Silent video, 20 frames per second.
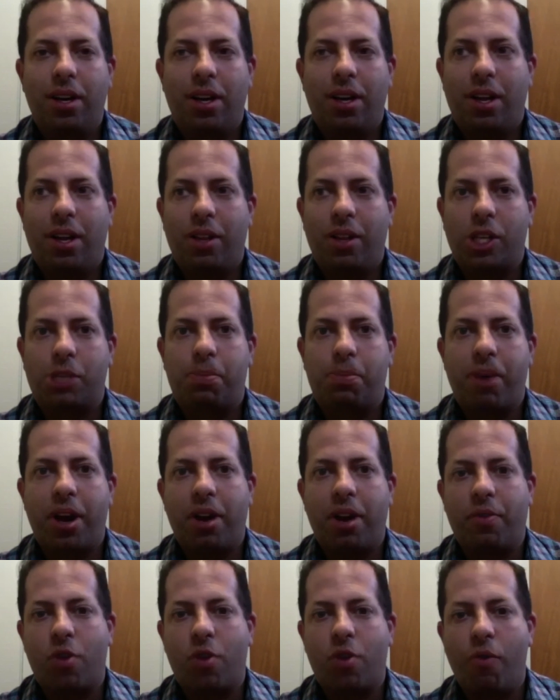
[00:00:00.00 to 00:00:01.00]
the spread
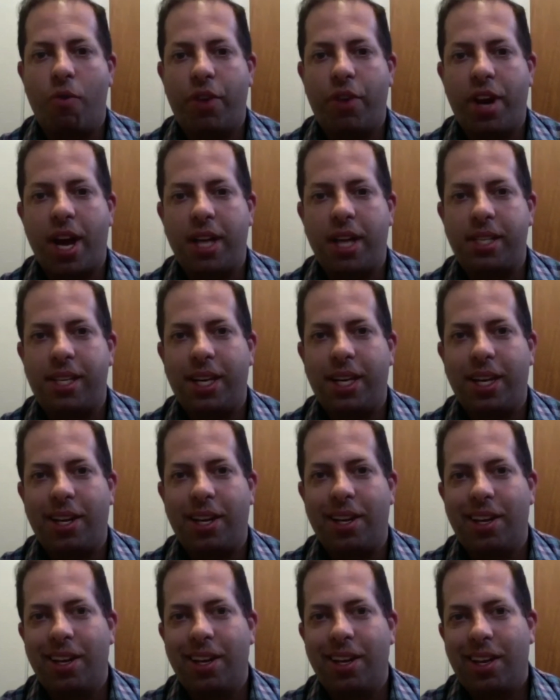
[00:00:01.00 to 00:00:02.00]
of COVID-19.
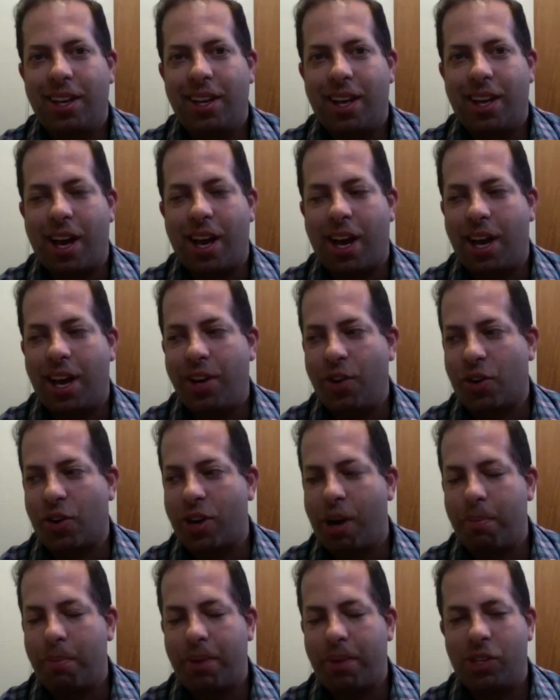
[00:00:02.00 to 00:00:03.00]
And your
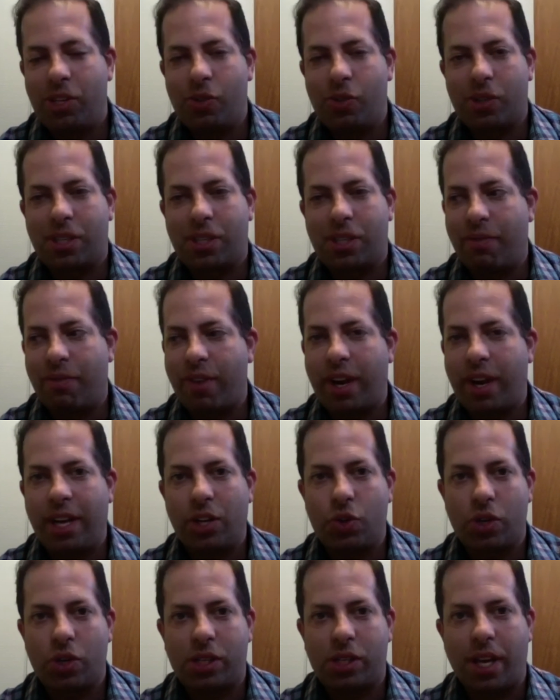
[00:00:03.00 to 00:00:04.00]
company is doing something very
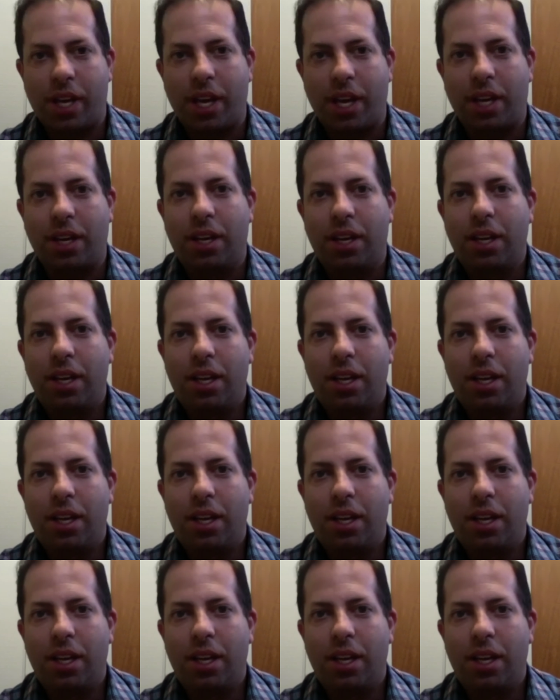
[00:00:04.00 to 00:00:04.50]
interesting